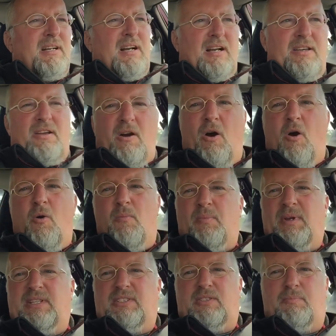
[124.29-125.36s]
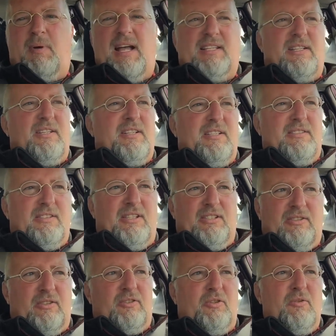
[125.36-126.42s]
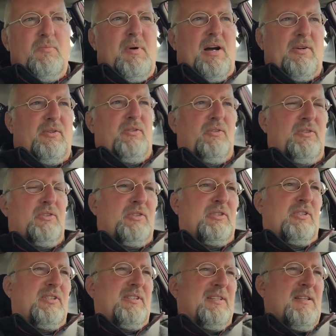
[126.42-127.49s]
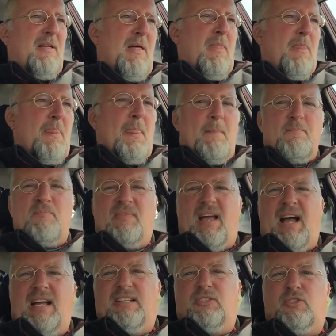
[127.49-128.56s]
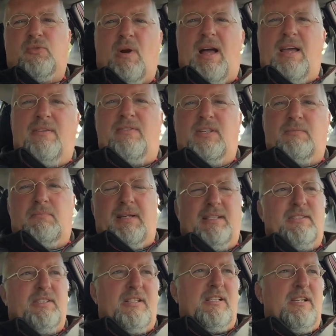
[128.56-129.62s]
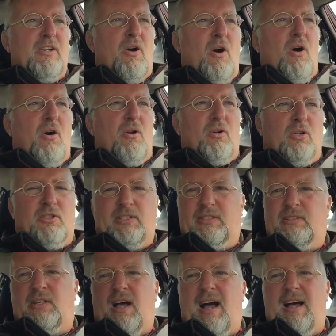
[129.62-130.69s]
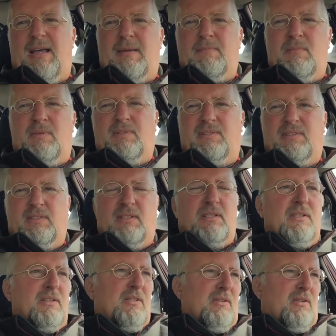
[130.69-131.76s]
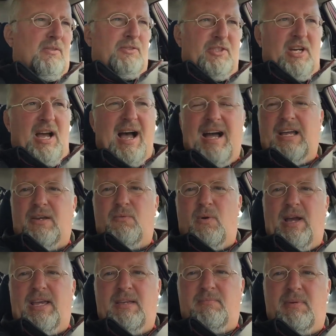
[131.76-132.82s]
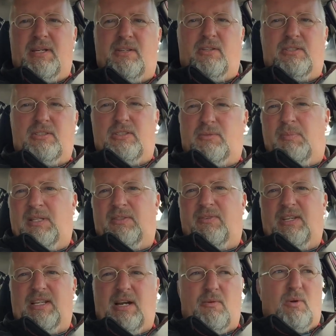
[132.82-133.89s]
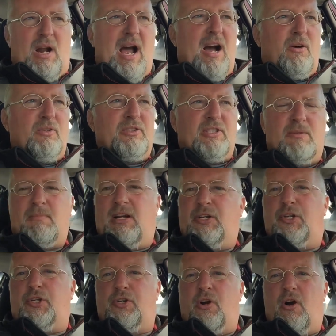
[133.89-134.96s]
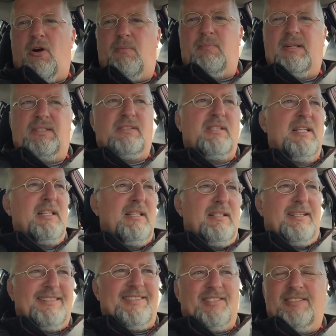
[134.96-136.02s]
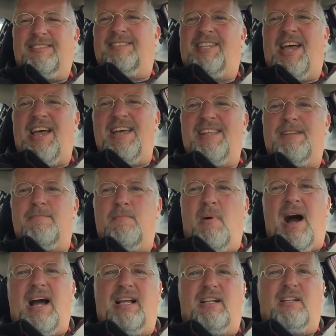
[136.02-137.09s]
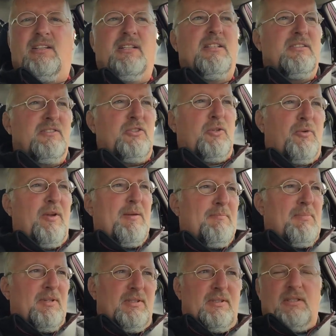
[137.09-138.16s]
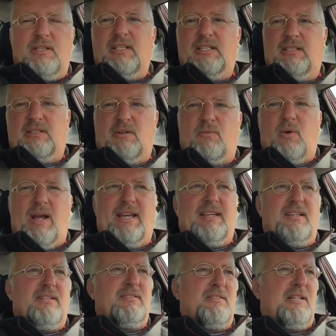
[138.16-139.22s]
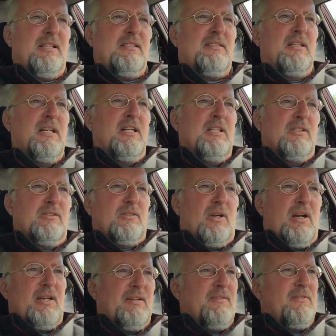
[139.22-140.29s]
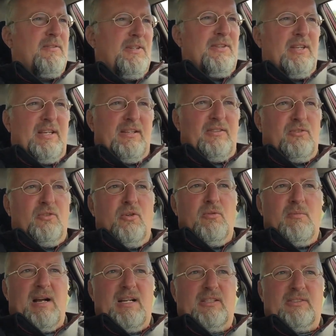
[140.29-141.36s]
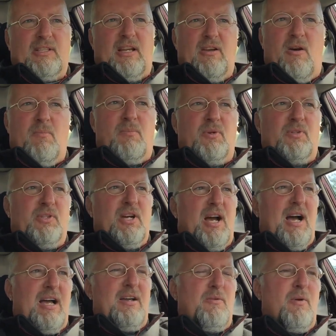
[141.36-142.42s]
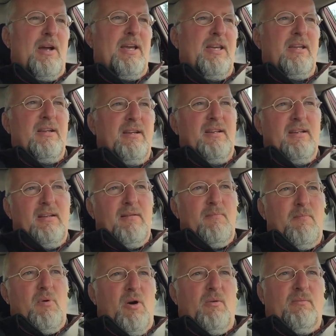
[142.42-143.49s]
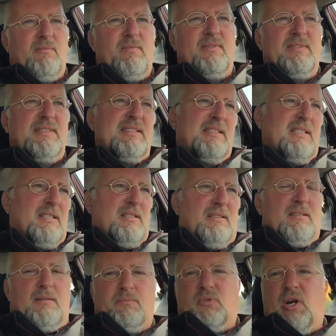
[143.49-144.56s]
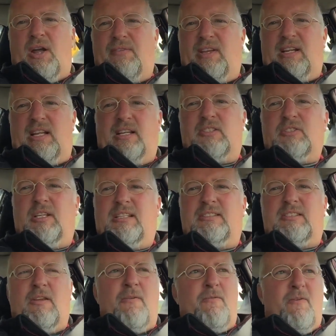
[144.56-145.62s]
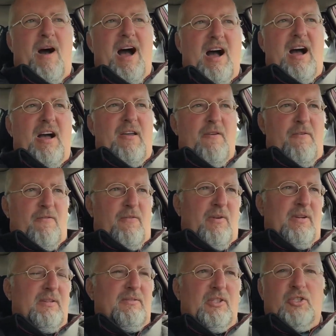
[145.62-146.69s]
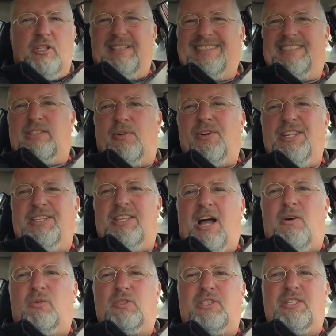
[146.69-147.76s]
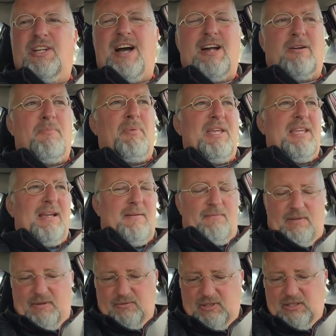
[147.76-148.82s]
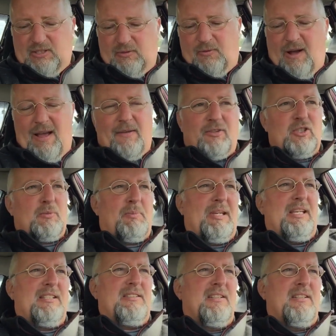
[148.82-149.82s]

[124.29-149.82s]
I hope it's better than these Subarus. I drive it basically all the time on the highway because it's between our house and my shop, and that's a 10-mile trip either way, right? So within 2 miles I hop on the highway, boom, I'm driving like 65, which is 3000 RPM with this 5-speed.